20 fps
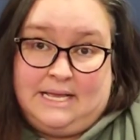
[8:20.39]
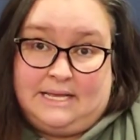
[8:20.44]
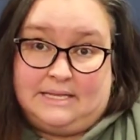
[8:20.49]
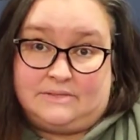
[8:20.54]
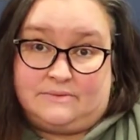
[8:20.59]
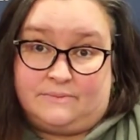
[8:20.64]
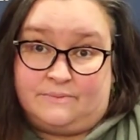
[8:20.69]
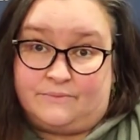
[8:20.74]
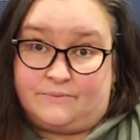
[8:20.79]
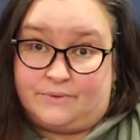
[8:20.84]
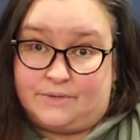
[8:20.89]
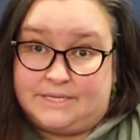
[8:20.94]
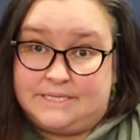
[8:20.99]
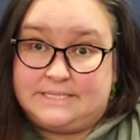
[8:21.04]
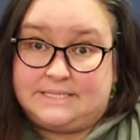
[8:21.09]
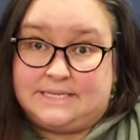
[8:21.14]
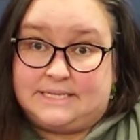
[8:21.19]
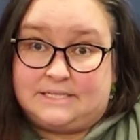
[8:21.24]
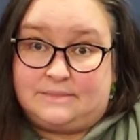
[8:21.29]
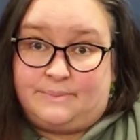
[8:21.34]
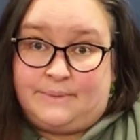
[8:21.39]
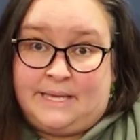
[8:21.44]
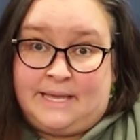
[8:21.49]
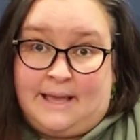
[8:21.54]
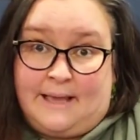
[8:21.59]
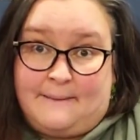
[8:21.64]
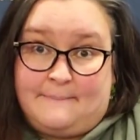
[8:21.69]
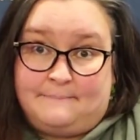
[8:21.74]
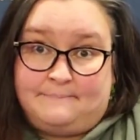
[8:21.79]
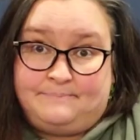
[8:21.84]
It's from 4 to 6
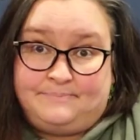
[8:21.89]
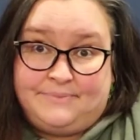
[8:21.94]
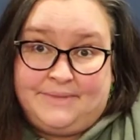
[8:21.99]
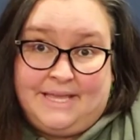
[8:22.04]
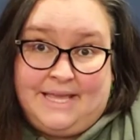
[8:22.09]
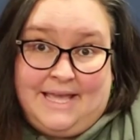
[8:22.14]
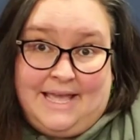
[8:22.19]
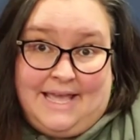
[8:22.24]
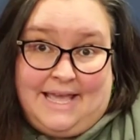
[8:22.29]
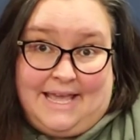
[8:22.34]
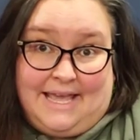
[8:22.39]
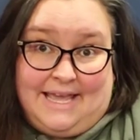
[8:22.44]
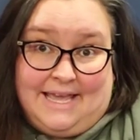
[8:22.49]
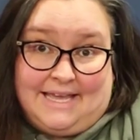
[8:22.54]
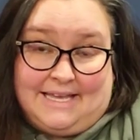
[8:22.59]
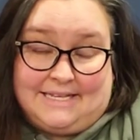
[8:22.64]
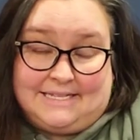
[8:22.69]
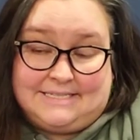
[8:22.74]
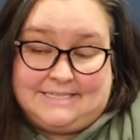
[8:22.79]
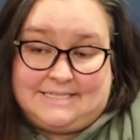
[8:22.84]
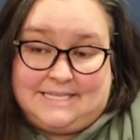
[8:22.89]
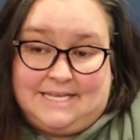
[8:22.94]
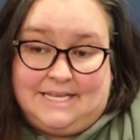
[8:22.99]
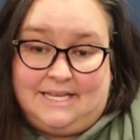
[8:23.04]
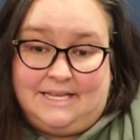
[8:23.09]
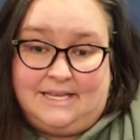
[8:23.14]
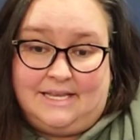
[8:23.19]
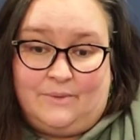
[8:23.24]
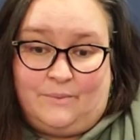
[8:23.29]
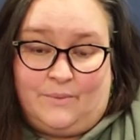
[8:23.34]
p.m. and
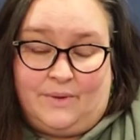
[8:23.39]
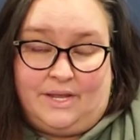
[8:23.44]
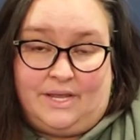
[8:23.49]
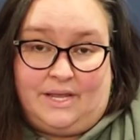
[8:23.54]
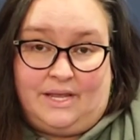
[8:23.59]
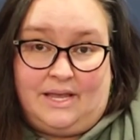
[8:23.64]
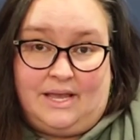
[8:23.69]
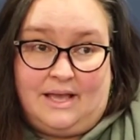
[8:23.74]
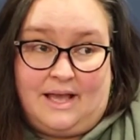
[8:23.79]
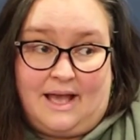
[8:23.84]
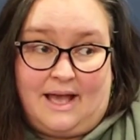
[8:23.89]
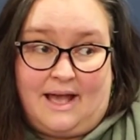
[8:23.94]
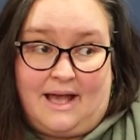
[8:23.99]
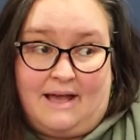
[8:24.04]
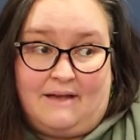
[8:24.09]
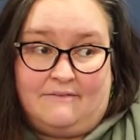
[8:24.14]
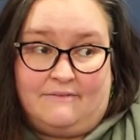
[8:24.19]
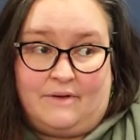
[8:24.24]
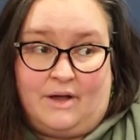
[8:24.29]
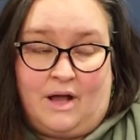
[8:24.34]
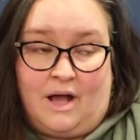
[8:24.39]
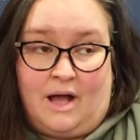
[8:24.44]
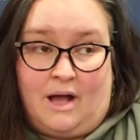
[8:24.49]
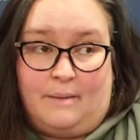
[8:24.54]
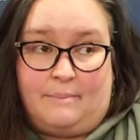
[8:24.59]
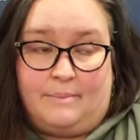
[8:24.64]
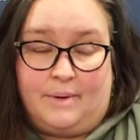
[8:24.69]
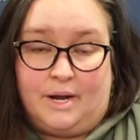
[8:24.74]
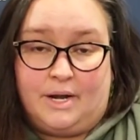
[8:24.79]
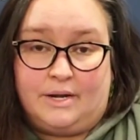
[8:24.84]
we have
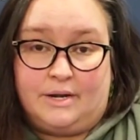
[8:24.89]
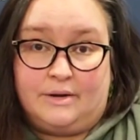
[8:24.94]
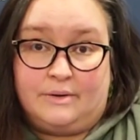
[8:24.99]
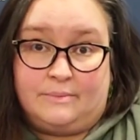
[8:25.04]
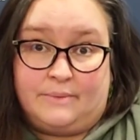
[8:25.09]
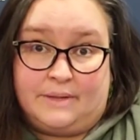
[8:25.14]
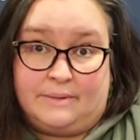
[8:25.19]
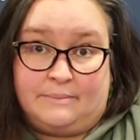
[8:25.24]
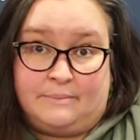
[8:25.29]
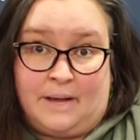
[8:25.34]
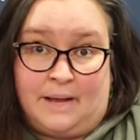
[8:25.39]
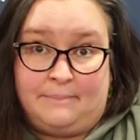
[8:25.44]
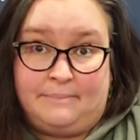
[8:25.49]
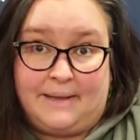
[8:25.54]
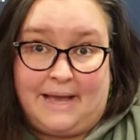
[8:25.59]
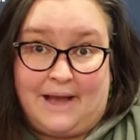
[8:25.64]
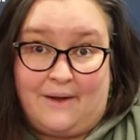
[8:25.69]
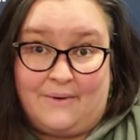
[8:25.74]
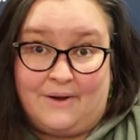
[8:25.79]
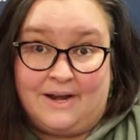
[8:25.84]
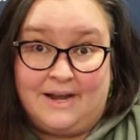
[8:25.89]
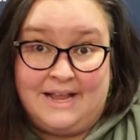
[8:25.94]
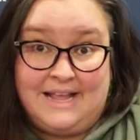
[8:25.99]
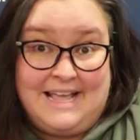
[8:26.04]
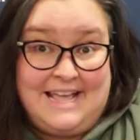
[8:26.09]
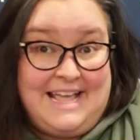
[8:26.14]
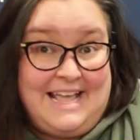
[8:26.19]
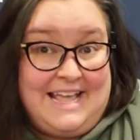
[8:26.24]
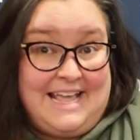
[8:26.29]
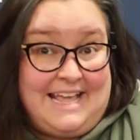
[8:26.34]
uh, partnered with Mon Power
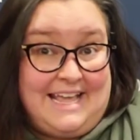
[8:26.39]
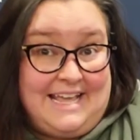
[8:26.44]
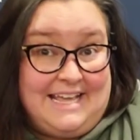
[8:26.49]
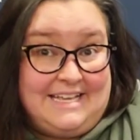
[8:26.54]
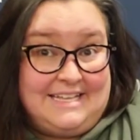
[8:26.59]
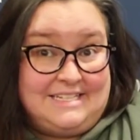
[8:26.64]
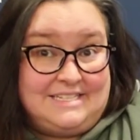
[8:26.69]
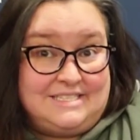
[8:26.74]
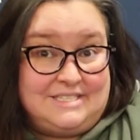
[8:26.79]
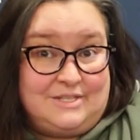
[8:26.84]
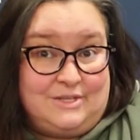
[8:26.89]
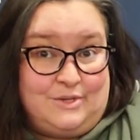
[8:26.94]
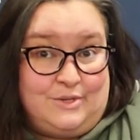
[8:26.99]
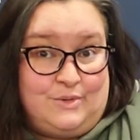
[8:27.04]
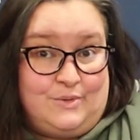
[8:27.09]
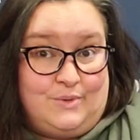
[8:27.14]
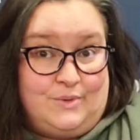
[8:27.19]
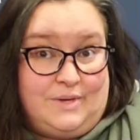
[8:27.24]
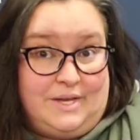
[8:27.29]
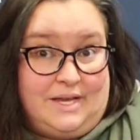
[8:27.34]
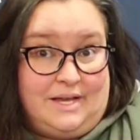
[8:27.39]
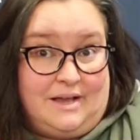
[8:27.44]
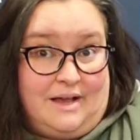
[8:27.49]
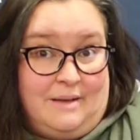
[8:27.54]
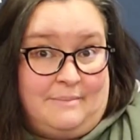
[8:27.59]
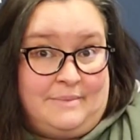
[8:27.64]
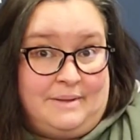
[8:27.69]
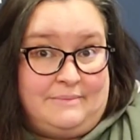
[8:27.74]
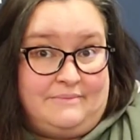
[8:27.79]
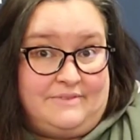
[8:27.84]
and you can
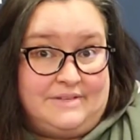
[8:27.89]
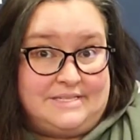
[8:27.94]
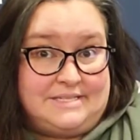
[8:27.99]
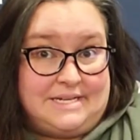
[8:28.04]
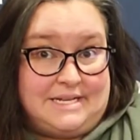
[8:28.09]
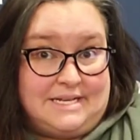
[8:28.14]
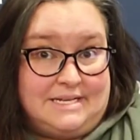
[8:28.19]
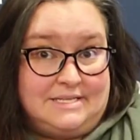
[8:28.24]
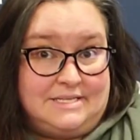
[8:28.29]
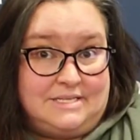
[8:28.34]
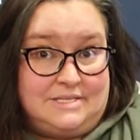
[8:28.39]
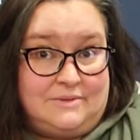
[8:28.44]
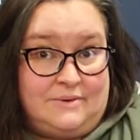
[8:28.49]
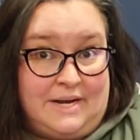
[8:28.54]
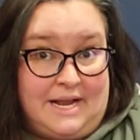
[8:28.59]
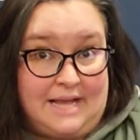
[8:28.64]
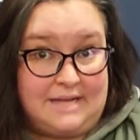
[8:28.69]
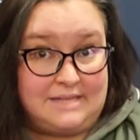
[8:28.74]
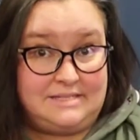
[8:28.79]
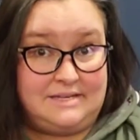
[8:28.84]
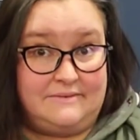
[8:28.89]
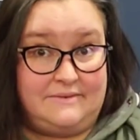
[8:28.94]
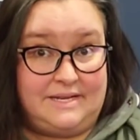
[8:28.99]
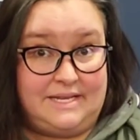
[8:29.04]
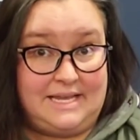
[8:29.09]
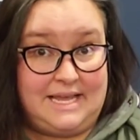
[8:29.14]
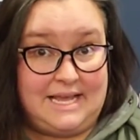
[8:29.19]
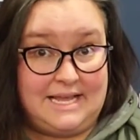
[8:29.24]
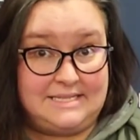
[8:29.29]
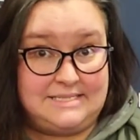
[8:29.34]
come and visit us, do an
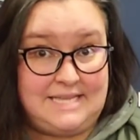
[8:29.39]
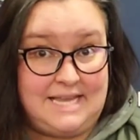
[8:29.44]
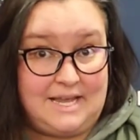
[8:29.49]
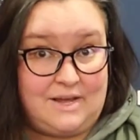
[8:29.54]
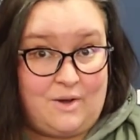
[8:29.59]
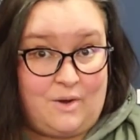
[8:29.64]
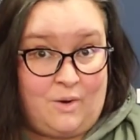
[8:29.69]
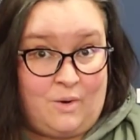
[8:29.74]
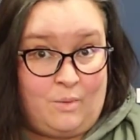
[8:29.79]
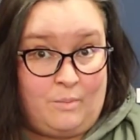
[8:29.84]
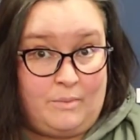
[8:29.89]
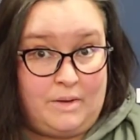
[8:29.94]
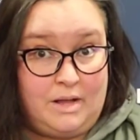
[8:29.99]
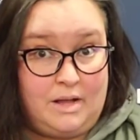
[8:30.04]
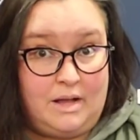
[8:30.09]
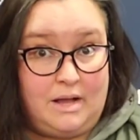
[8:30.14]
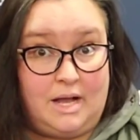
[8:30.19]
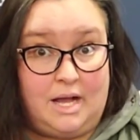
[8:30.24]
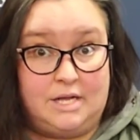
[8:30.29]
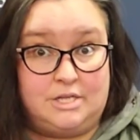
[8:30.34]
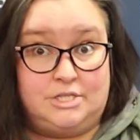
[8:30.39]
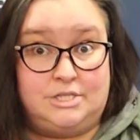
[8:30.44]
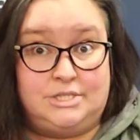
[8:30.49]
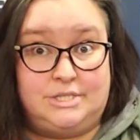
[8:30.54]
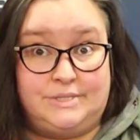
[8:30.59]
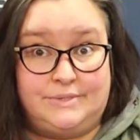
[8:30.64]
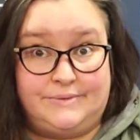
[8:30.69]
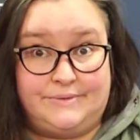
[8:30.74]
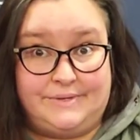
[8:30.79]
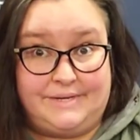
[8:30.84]
activity, and take home a
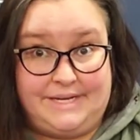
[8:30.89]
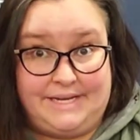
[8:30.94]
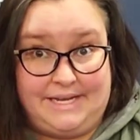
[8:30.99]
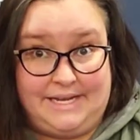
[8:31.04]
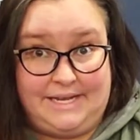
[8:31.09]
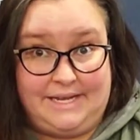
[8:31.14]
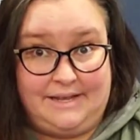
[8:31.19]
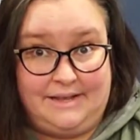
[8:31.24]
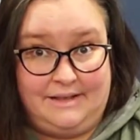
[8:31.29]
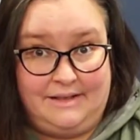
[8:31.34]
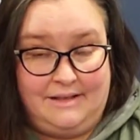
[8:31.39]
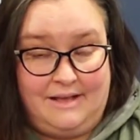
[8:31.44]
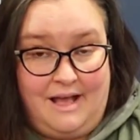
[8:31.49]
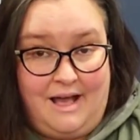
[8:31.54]
tree.